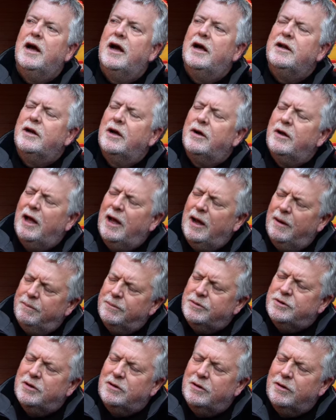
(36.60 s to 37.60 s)
And I
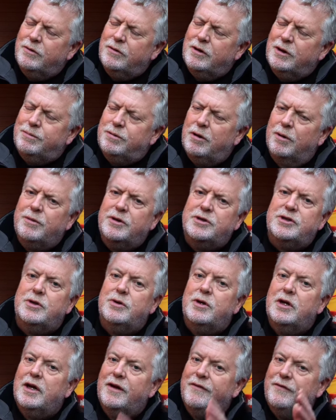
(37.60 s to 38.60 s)
absolutely promise
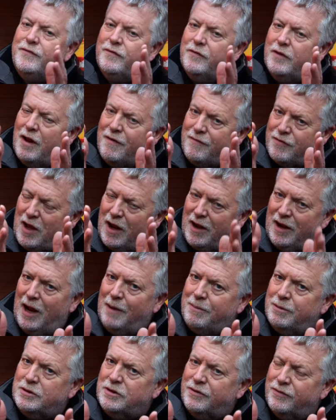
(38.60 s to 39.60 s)
you, if that
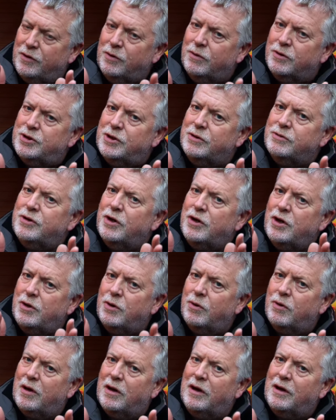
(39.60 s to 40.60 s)
happens for your children in
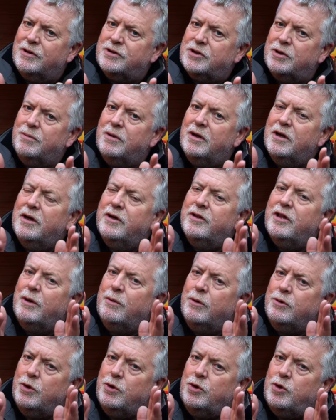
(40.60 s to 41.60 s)
your classroom, they
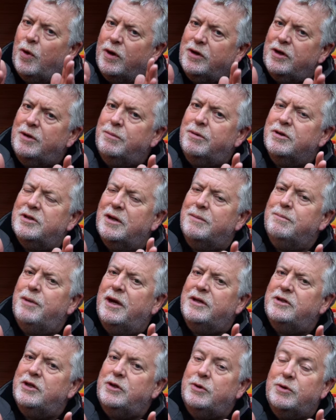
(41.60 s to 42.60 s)
will do 20%
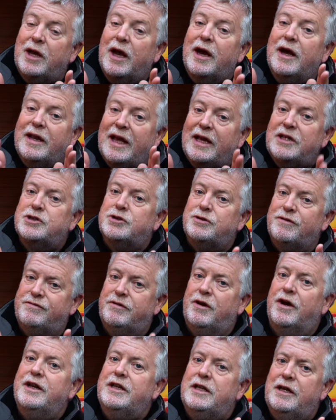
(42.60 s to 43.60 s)
better. You get an extra
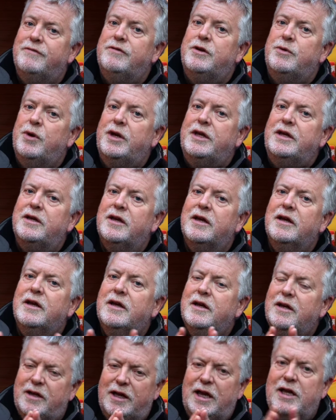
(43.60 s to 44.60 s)
Friday every week
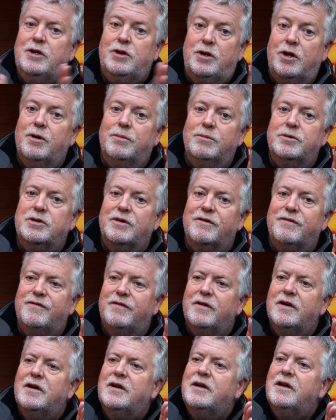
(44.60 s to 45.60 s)
in terms
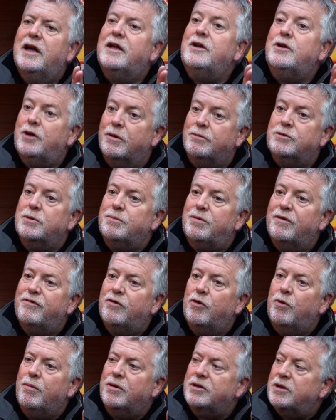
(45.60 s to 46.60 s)
of in terms of
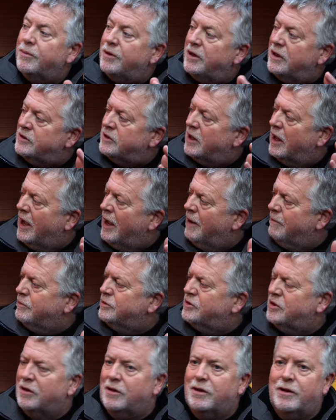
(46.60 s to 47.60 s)
performance. I mean, it's
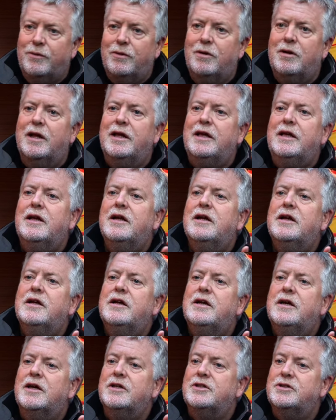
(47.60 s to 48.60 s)
absolutely
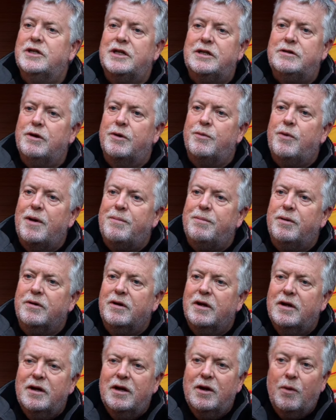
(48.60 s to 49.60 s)
a secret weapon.
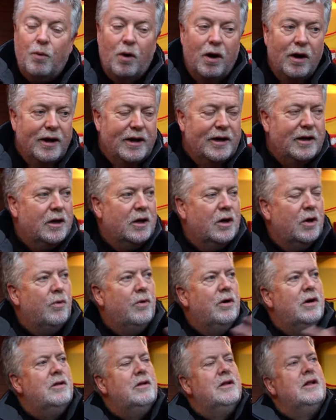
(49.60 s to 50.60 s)
Why?
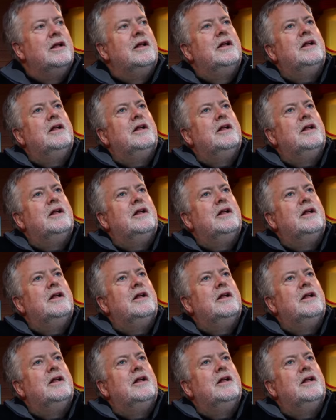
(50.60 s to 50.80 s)
Well,